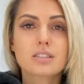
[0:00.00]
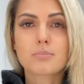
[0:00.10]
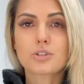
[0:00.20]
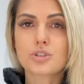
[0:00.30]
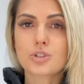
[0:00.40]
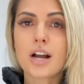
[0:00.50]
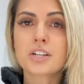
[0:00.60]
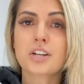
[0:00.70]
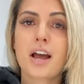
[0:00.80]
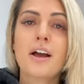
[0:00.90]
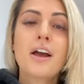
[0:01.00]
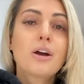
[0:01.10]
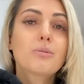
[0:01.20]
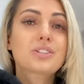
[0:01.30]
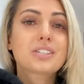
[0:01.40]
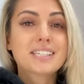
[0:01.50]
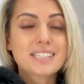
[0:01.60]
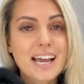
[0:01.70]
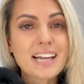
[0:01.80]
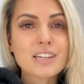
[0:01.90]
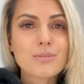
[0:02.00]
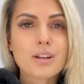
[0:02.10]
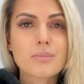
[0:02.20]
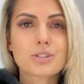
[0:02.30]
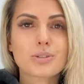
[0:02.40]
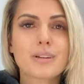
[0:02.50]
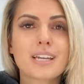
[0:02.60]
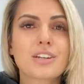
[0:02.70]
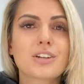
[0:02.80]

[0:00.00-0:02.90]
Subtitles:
some structure, which is exactly what I'm doing.